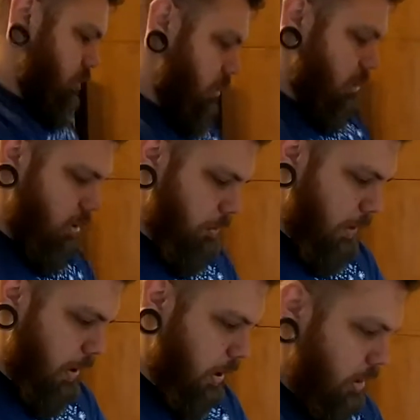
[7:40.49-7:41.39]
So there's
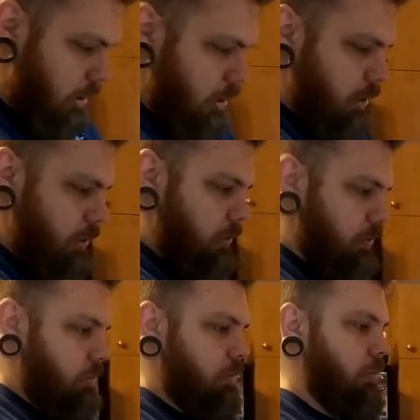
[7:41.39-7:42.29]
my
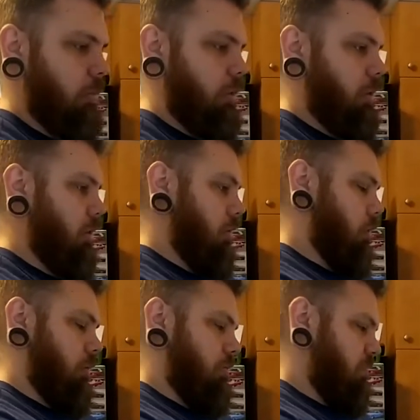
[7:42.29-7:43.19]

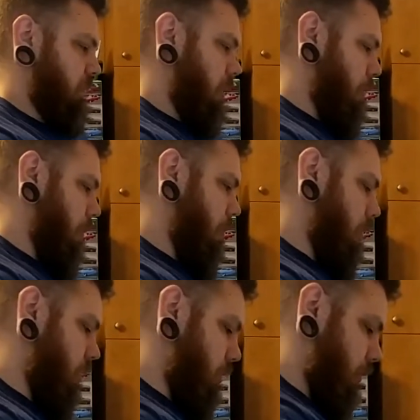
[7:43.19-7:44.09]

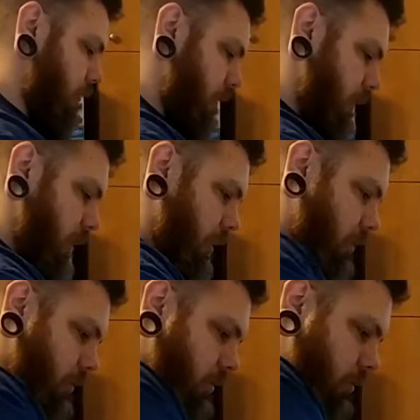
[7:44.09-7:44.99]

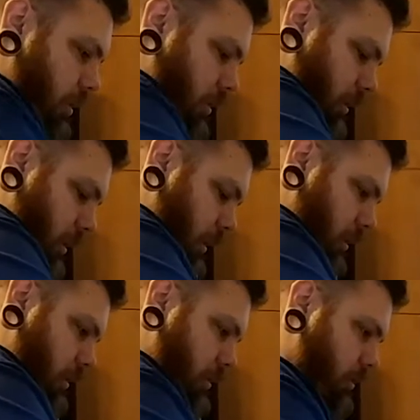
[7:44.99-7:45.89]
$150
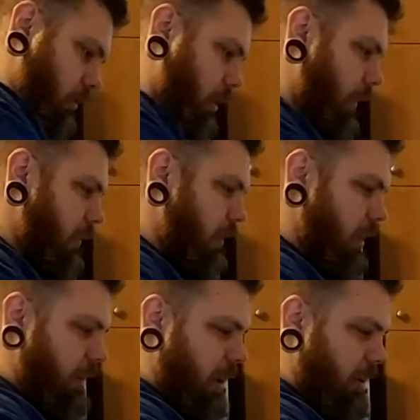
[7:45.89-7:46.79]
kit. Oh,
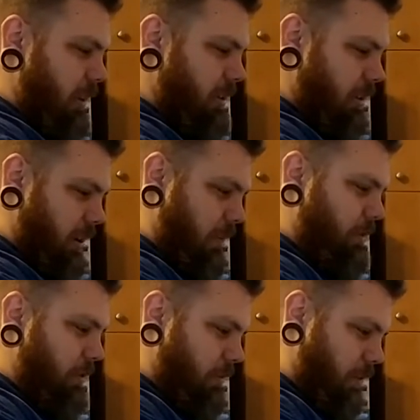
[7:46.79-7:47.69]
they take this off
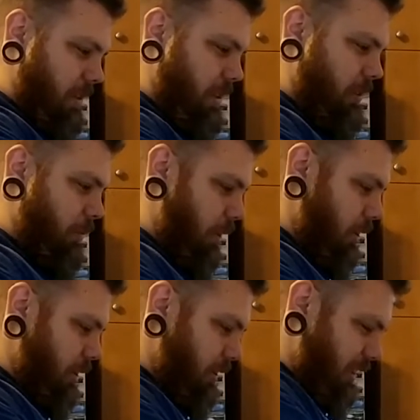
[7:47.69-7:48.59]
so it fits in the
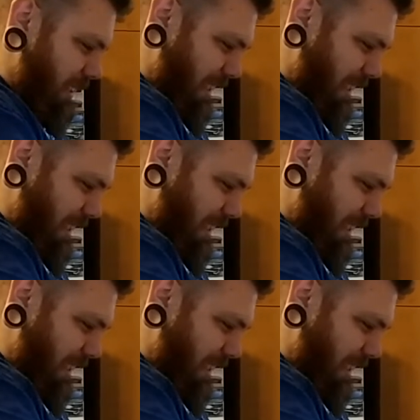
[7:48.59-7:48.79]
box.